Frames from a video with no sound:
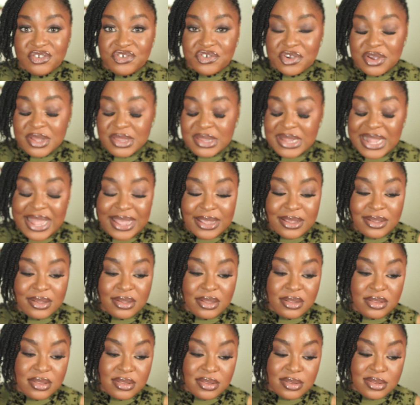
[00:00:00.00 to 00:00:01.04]
choice. Like,
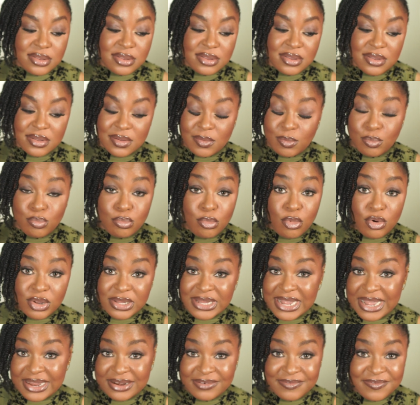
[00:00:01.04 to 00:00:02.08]
it's more
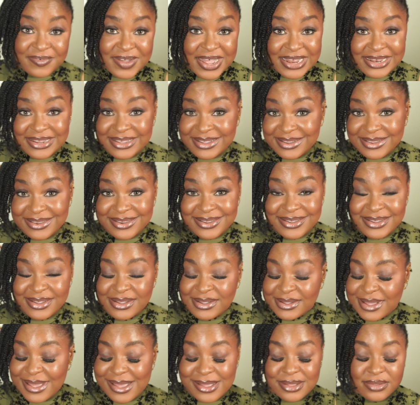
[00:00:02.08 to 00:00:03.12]
than valid.
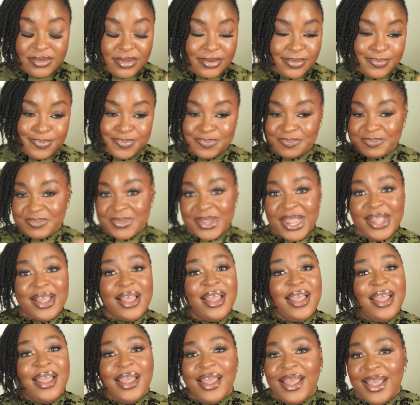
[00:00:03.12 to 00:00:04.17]
Like,
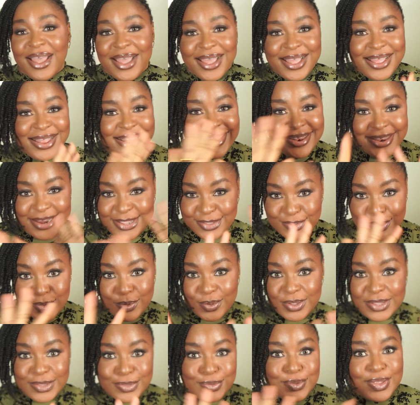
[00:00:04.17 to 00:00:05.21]
let's not go
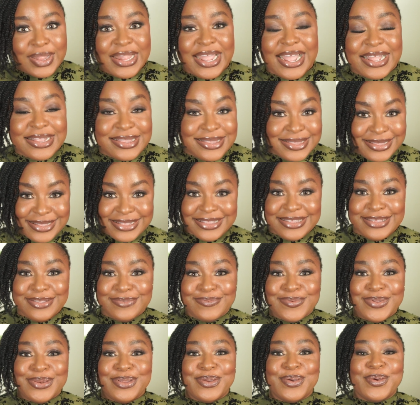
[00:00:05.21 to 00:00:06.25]
into that in this
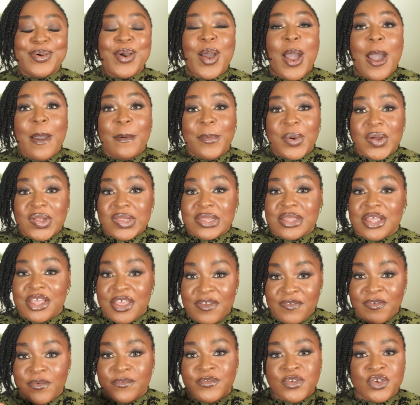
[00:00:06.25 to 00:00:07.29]
video, but
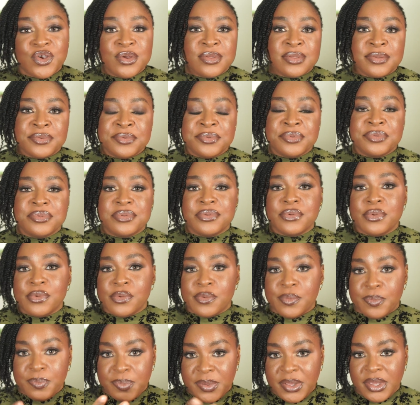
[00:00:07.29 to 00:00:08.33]
if you've chosen
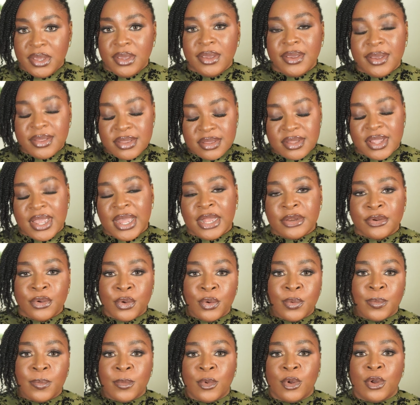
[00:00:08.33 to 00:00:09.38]
to be a
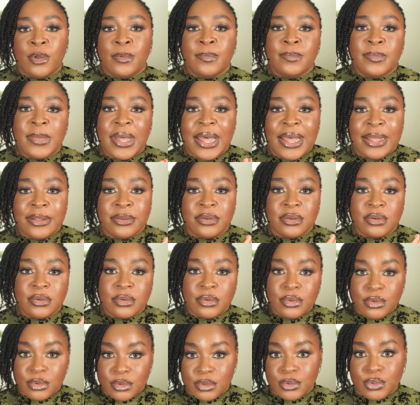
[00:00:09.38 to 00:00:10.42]
stay-at-home mom
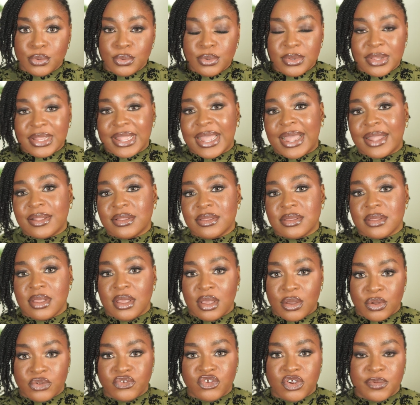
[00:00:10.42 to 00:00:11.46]
and do that
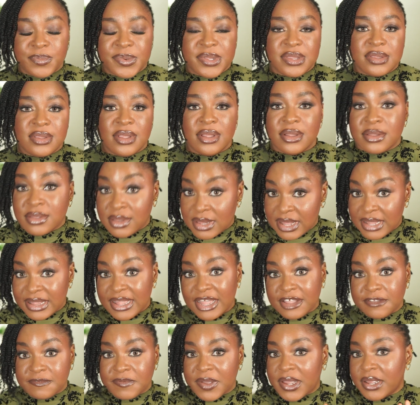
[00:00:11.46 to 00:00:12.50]
100%, then
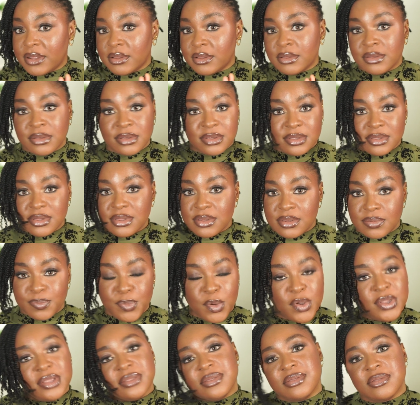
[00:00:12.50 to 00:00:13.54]
that's fine. This
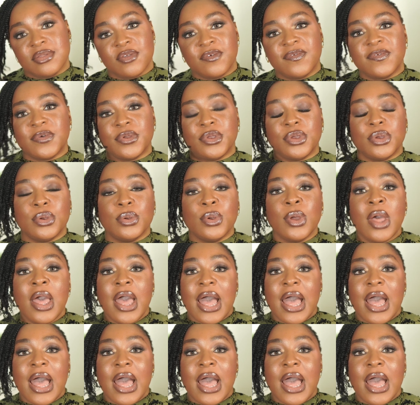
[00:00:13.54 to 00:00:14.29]
point is not for you.